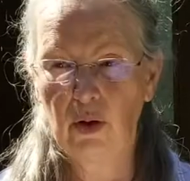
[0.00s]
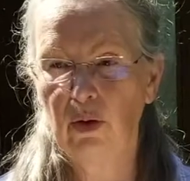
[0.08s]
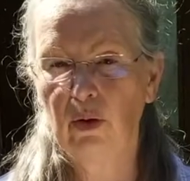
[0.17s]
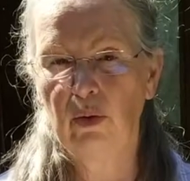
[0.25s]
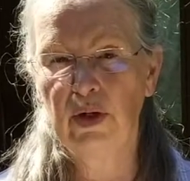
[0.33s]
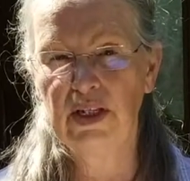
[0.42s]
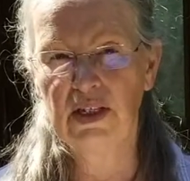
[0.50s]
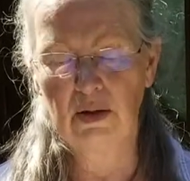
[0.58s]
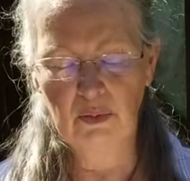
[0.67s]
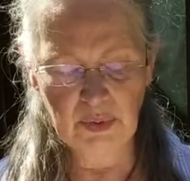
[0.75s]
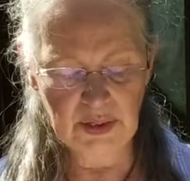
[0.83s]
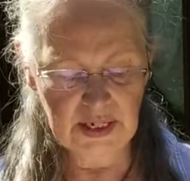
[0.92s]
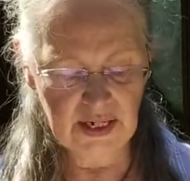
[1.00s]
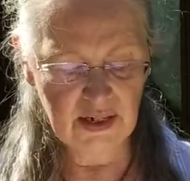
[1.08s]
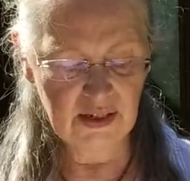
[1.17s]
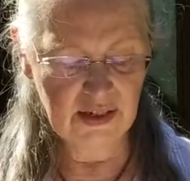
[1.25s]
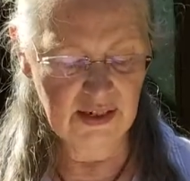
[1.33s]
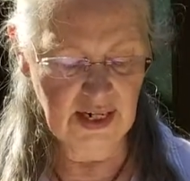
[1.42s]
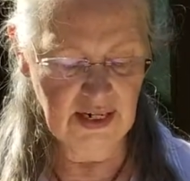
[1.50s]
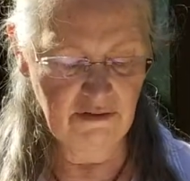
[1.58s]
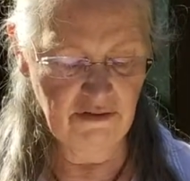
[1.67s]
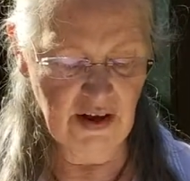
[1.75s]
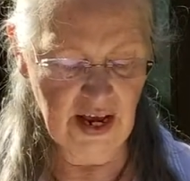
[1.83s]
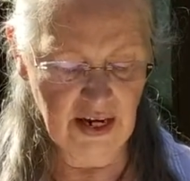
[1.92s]
We simply state
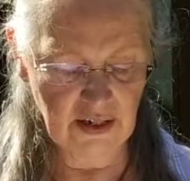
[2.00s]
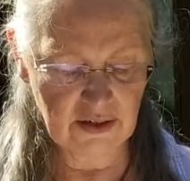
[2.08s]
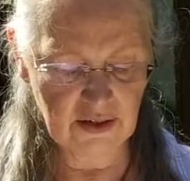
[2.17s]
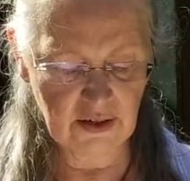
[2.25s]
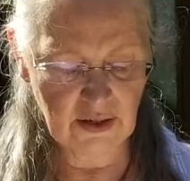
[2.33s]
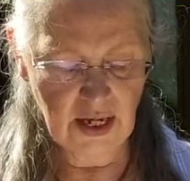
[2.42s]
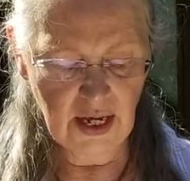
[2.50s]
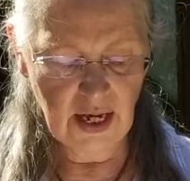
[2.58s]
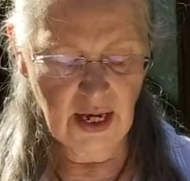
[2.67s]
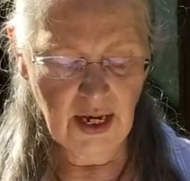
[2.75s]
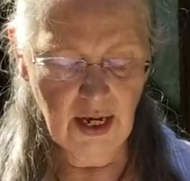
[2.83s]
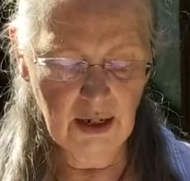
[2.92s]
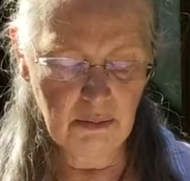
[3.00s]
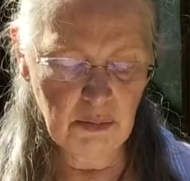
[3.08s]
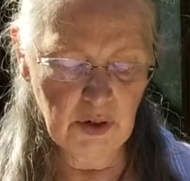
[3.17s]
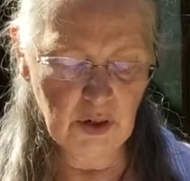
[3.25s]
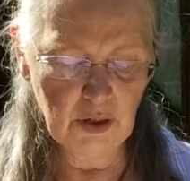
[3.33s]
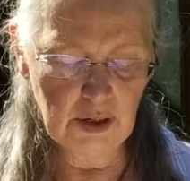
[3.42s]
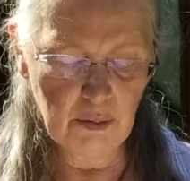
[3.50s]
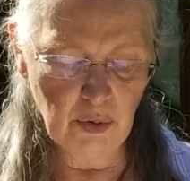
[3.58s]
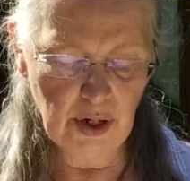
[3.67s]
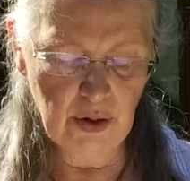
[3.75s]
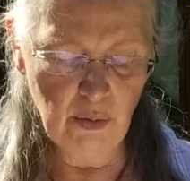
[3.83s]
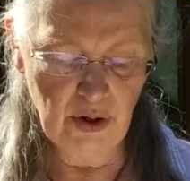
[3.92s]
facts and merely
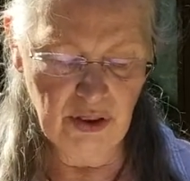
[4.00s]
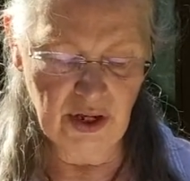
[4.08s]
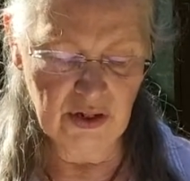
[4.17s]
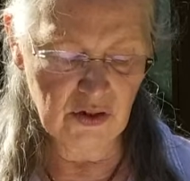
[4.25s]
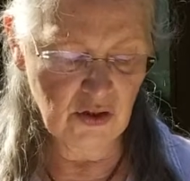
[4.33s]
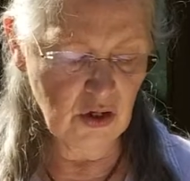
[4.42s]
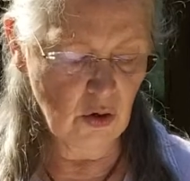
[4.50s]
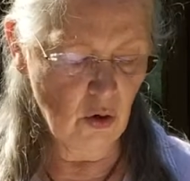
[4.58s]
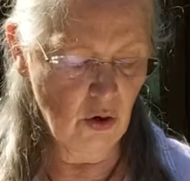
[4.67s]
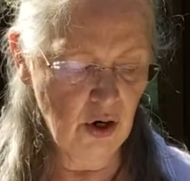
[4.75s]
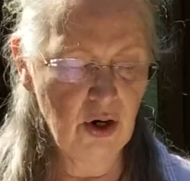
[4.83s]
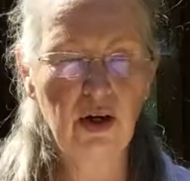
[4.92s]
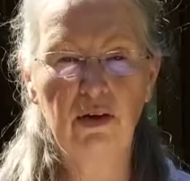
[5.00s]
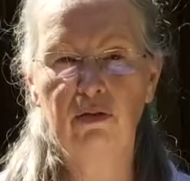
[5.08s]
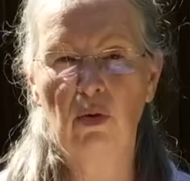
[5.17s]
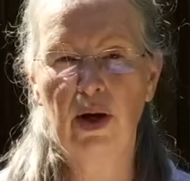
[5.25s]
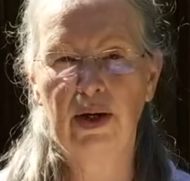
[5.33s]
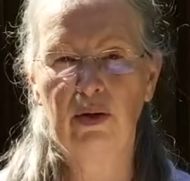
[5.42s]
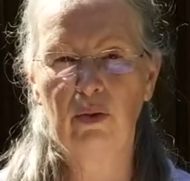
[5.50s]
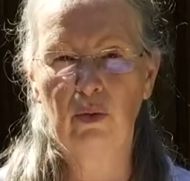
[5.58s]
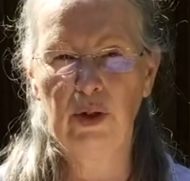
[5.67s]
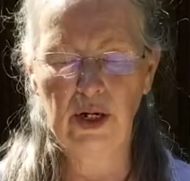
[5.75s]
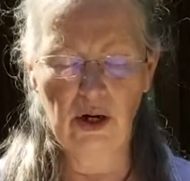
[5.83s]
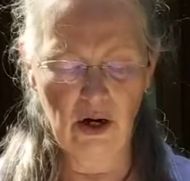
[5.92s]
bring with us the aura of what
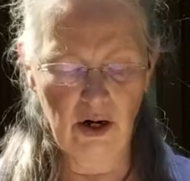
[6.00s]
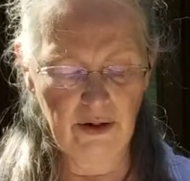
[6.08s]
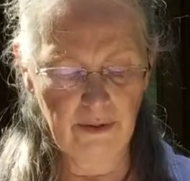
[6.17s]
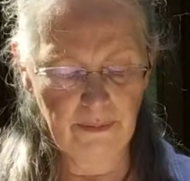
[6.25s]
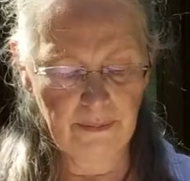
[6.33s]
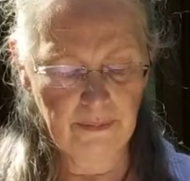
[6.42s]
we are.